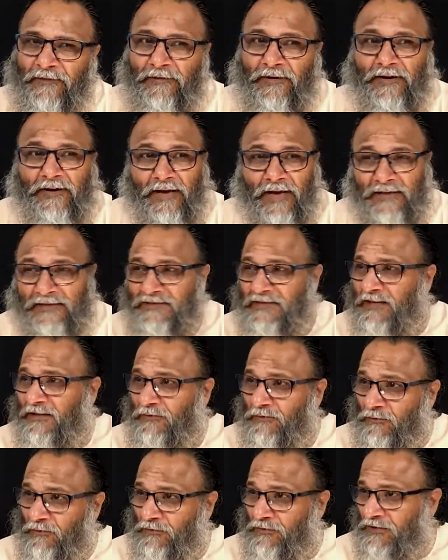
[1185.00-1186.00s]
We are
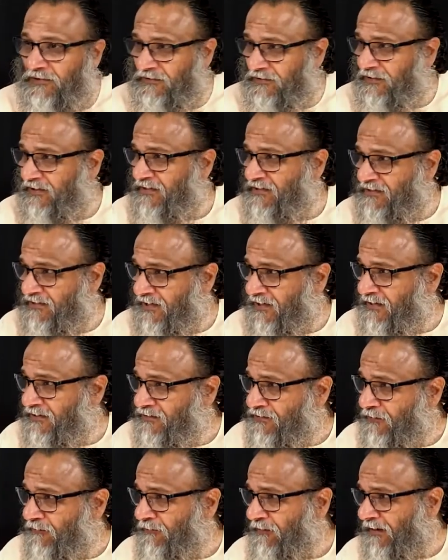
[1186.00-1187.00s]
dancing through the three
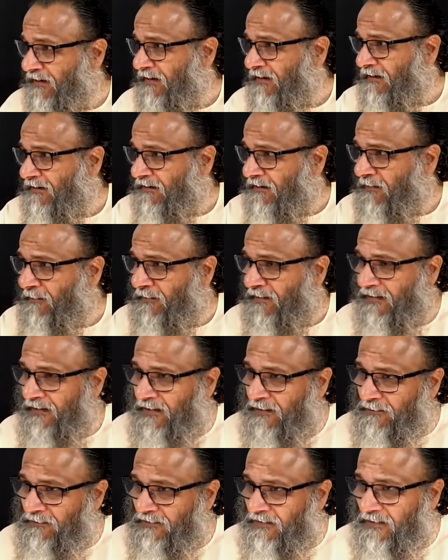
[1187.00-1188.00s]
states of waking, dream, and
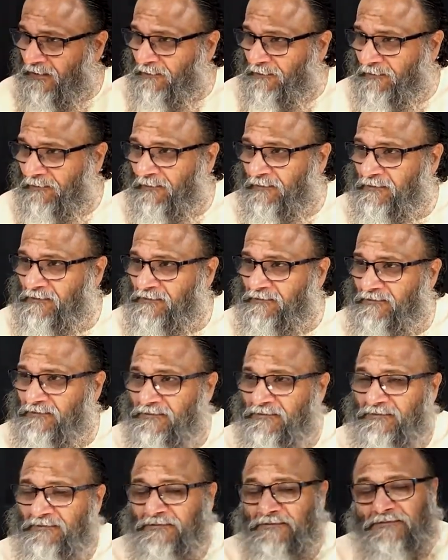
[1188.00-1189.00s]
deep sleep
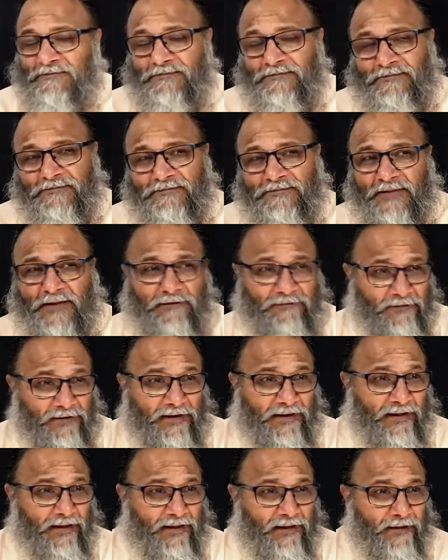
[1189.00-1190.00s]

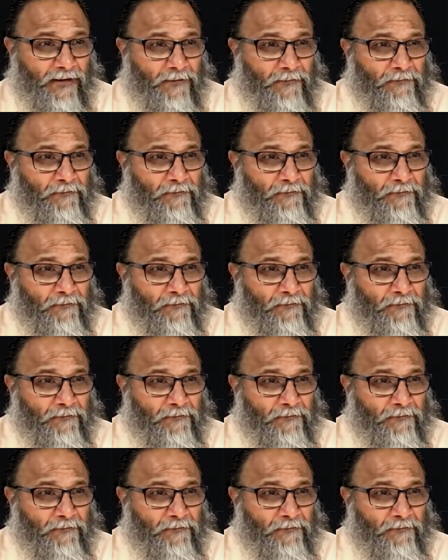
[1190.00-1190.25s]
every day.